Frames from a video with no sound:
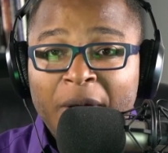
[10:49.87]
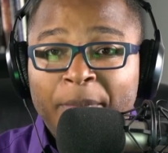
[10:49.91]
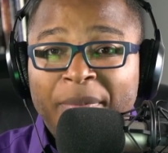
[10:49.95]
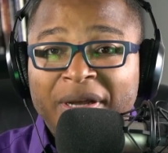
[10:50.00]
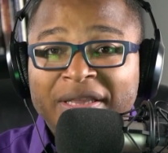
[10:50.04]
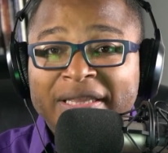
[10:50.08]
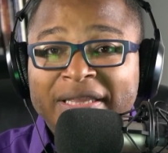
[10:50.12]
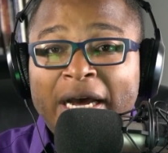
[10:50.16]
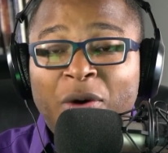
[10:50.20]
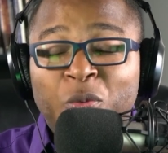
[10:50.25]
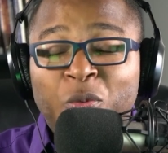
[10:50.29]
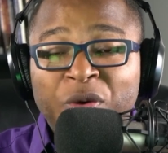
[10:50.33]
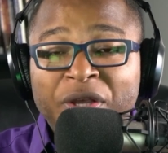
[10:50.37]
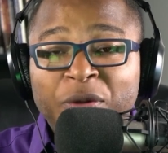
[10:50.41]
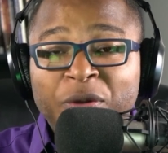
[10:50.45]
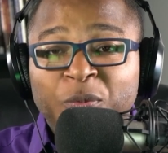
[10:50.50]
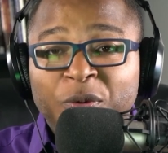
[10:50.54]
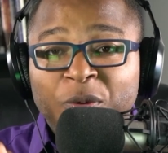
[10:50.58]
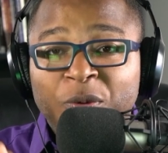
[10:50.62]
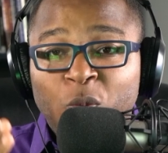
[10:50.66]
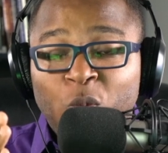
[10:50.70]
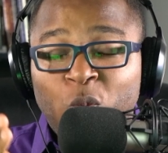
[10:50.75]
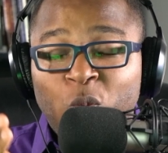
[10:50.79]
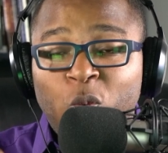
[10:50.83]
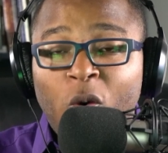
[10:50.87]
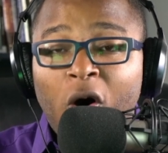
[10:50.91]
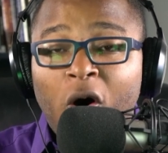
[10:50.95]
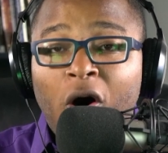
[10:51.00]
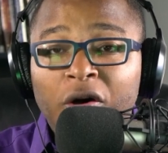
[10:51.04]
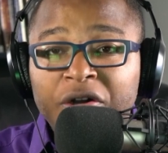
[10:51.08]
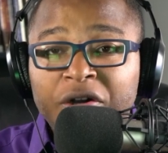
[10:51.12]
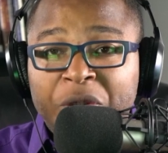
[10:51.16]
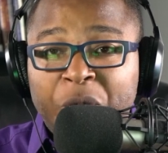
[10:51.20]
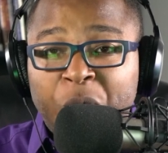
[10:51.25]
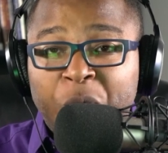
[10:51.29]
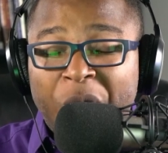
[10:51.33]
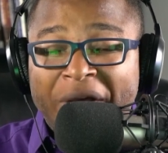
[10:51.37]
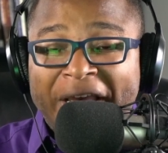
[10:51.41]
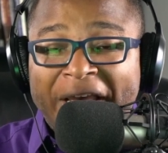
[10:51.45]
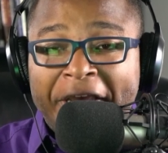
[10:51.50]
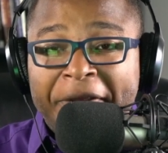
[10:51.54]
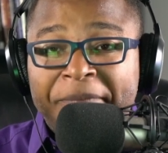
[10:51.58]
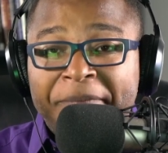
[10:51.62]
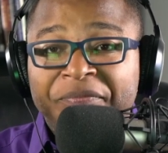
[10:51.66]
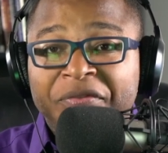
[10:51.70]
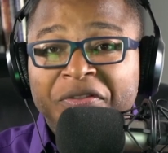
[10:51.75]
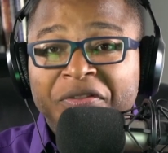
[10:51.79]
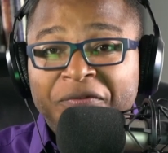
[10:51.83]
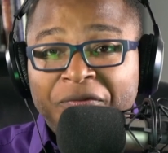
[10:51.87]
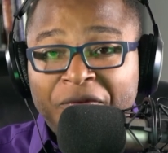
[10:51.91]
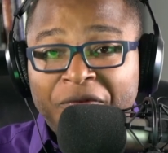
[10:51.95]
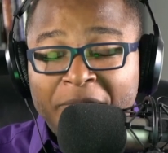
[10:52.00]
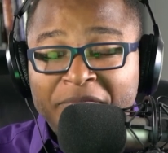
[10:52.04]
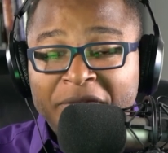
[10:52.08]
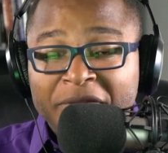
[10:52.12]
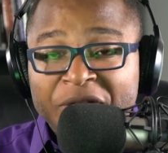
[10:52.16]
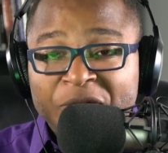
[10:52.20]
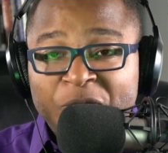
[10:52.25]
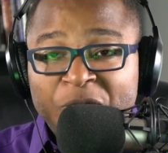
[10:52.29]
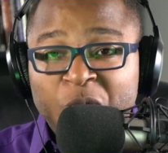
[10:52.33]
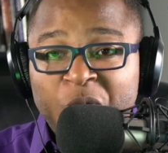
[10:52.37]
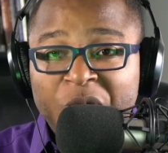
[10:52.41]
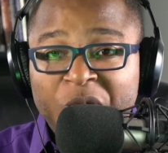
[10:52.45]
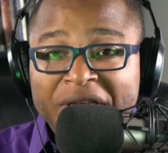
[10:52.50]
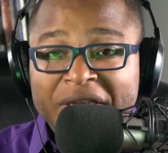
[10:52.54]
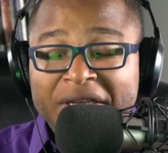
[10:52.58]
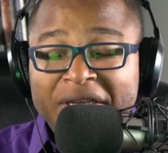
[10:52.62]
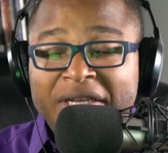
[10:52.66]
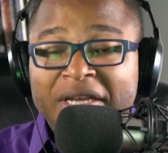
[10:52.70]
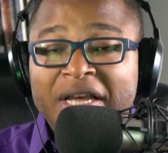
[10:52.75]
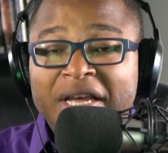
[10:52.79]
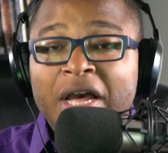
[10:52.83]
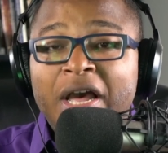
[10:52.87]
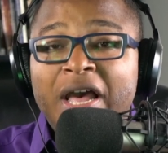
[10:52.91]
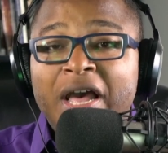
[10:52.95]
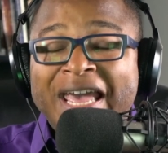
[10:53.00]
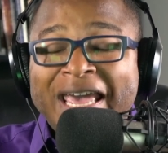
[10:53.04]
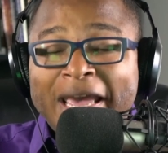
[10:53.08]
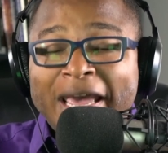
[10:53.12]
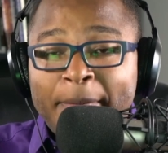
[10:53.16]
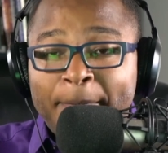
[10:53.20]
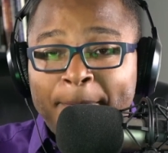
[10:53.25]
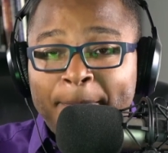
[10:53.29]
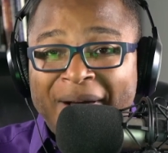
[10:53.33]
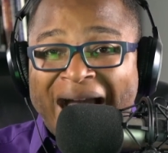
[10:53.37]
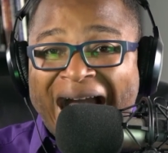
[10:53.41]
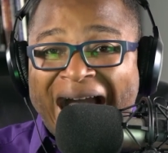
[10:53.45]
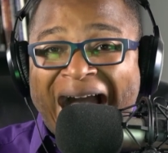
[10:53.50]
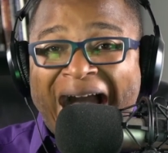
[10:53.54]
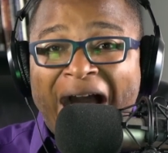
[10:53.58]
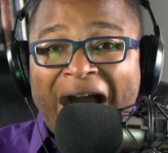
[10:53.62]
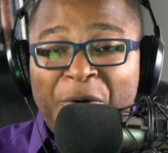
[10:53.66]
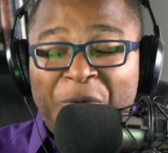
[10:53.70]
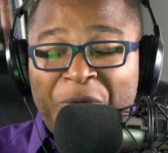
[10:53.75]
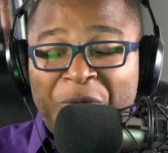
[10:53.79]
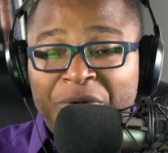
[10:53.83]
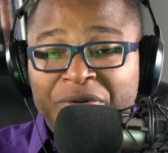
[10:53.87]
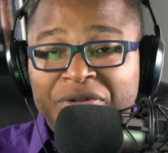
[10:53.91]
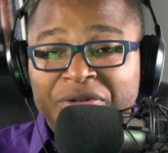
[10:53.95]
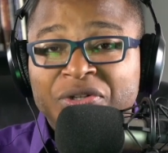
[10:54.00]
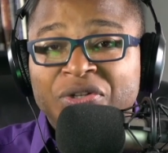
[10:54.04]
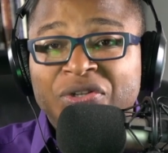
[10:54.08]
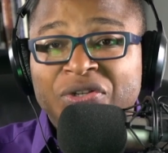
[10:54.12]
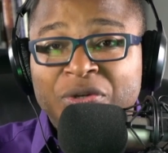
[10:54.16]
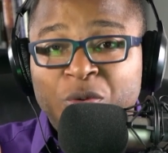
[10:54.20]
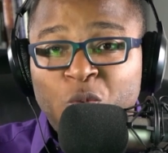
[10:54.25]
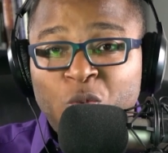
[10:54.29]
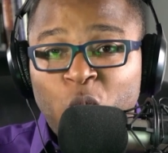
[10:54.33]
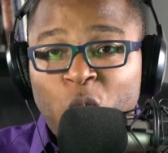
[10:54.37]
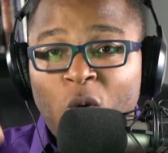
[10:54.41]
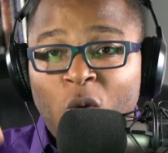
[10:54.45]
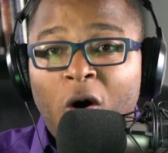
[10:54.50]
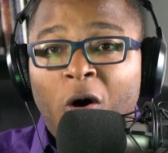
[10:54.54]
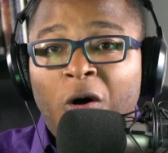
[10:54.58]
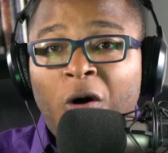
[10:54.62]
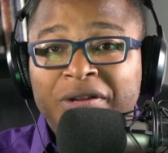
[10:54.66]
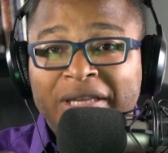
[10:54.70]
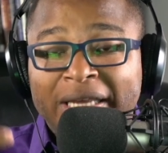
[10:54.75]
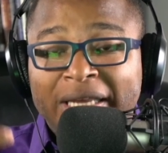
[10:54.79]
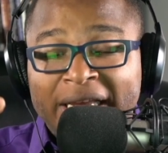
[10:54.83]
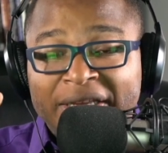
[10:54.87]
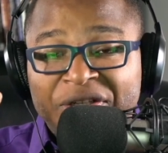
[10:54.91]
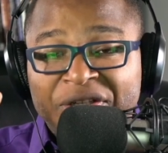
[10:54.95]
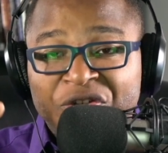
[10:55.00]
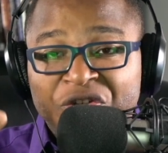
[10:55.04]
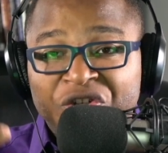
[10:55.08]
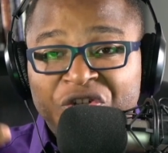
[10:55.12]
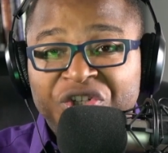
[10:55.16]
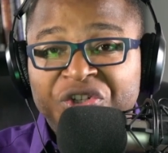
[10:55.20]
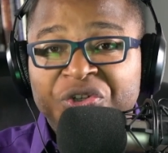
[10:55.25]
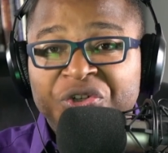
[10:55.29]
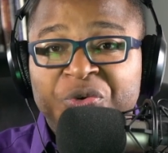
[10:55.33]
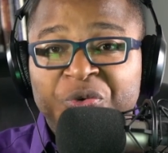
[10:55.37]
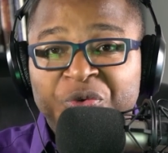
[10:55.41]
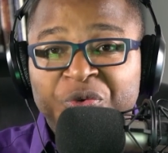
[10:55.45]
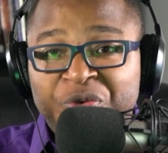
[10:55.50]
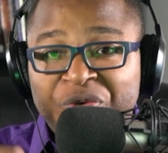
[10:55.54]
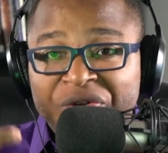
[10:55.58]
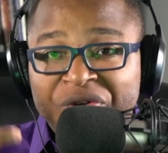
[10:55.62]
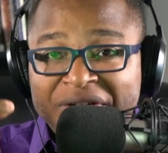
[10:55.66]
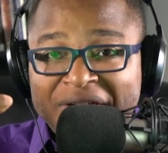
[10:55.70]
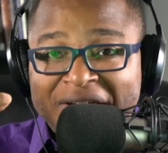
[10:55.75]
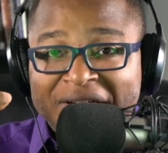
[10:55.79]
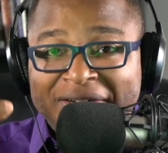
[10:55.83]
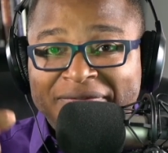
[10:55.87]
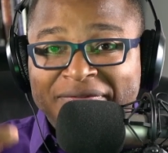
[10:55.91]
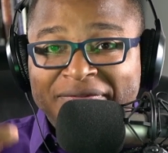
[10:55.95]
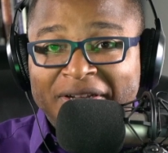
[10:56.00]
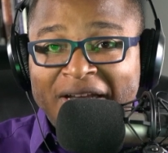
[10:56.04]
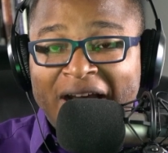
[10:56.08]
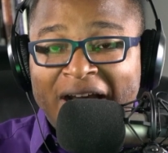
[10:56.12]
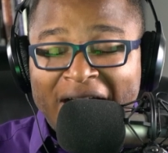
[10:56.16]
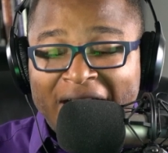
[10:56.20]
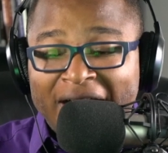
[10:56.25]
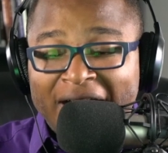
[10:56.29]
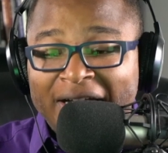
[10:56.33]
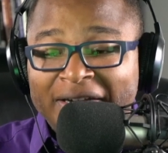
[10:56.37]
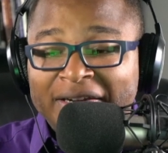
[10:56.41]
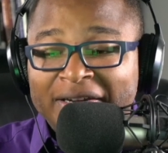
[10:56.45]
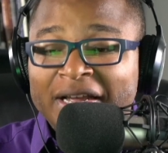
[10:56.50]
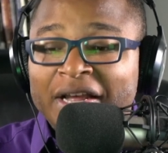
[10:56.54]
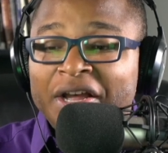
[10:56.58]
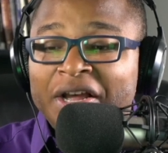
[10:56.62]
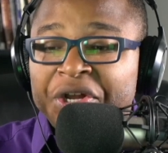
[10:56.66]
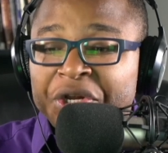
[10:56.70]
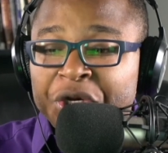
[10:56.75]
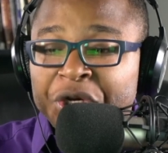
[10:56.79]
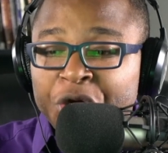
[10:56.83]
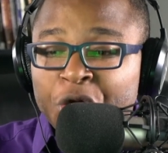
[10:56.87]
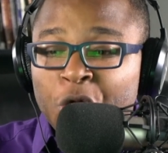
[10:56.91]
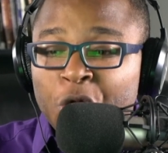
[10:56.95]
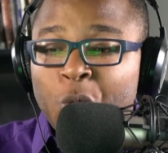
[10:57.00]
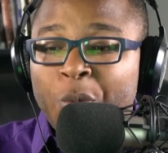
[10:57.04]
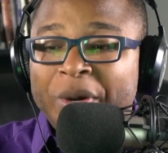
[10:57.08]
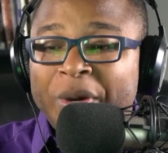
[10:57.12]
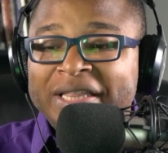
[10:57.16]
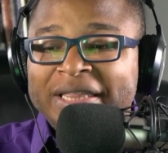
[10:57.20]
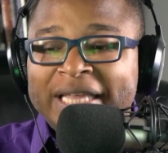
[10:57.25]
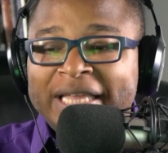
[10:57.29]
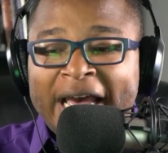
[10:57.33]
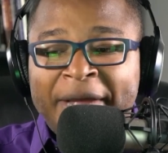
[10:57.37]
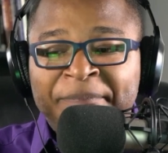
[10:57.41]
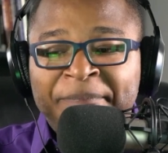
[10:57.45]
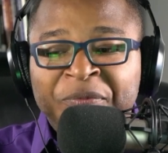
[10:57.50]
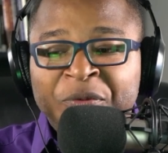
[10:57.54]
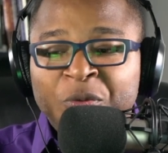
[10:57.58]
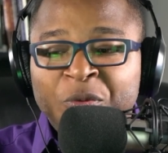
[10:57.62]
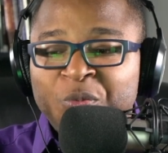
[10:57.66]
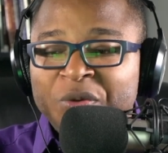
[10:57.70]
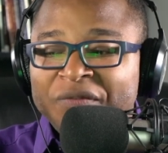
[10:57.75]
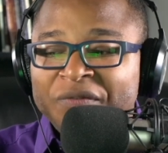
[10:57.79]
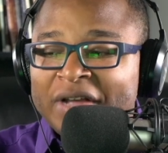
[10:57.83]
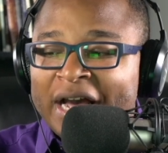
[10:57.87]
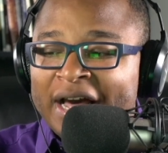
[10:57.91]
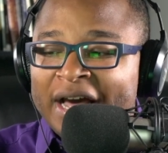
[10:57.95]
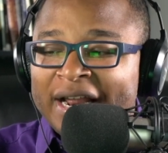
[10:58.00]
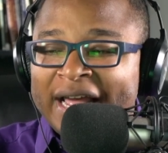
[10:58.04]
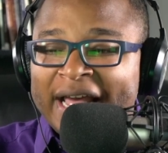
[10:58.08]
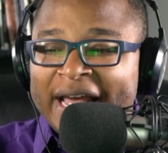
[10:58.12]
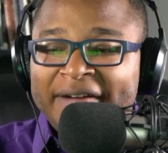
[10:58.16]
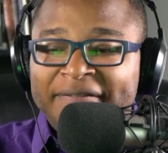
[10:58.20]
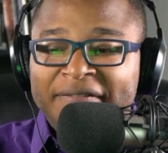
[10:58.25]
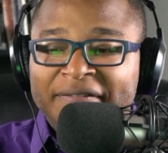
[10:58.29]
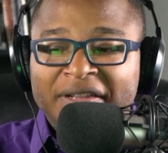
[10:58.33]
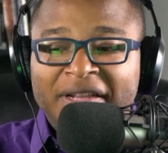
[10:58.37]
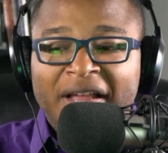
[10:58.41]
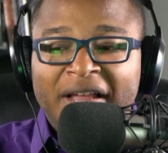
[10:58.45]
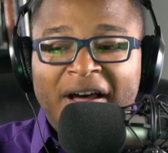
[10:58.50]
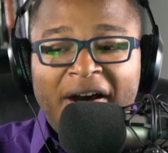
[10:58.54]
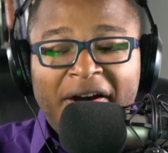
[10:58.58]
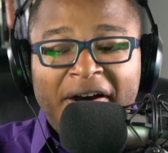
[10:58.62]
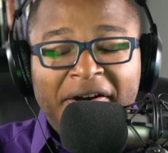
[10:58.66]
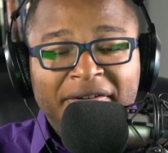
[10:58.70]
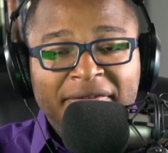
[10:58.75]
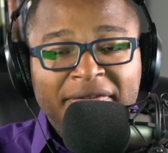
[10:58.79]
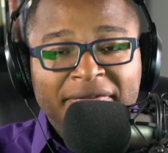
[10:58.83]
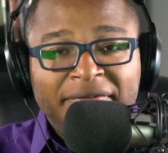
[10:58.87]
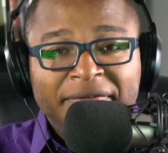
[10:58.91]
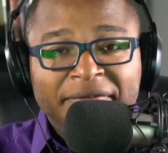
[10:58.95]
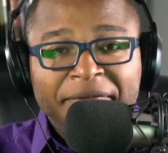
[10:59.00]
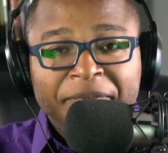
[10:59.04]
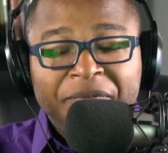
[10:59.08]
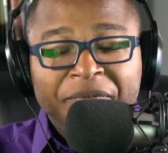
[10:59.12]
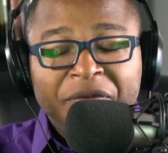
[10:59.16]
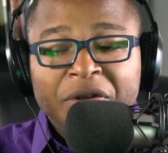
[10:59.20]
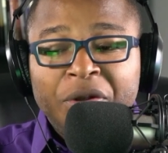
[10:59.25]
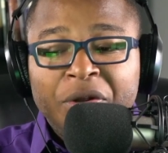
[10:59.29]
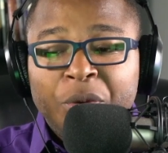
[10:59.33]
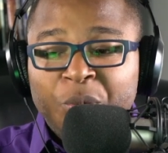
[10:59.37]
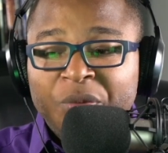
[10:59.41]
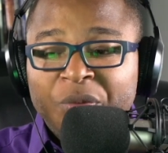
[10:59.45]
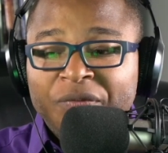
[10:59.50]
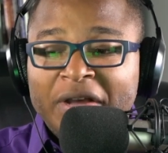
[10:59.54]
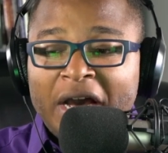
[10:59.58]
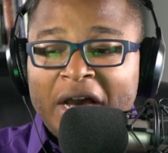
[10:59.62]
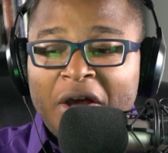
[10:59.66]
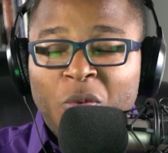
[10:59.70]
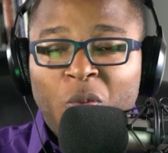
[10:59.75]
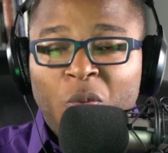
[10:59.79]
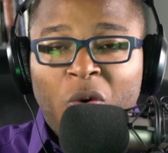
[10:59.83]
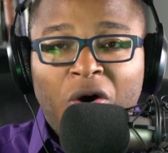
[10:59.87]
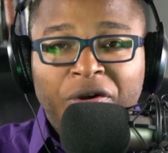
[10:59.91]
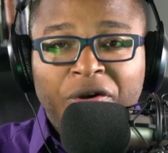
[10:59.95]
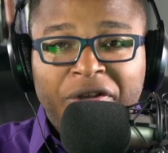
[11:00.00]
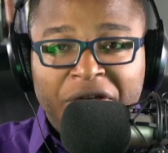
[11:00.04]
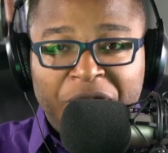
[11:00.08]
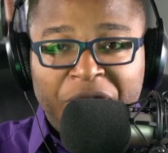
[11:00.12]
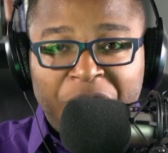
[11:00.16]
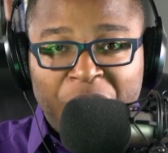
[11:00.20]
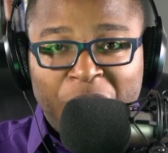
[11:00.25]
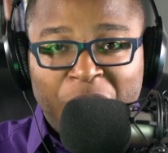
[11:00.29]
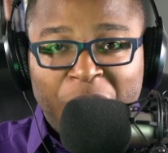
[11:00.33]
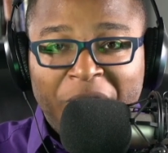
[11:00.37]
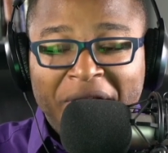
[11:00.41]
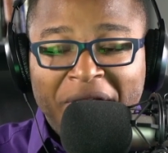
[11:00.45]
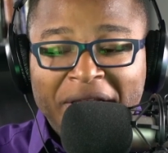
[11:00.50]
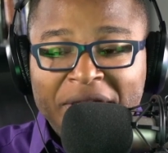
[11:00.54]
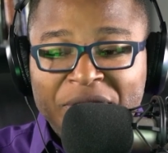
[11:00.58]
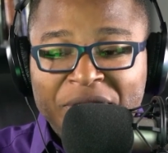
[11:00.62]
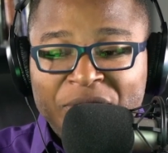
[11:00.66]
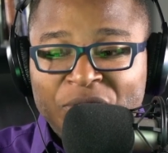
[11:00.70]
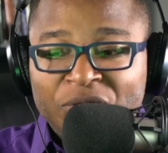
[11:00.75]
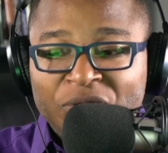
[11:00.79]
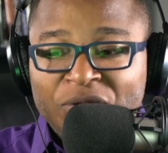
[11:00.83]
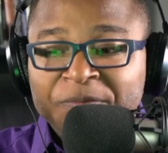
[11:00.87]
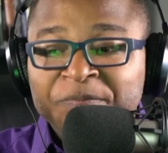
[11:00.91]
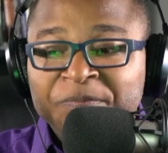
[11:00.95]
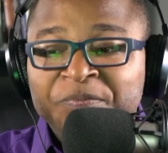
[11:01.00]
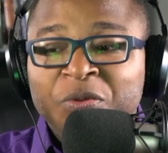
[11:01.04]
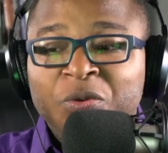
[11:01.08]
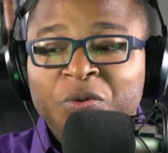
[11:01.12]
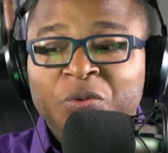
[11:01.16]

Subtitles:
but that we would walk away from this week empowered to walk as children of God, knowing that we've got to have love, we've got to walk in grace,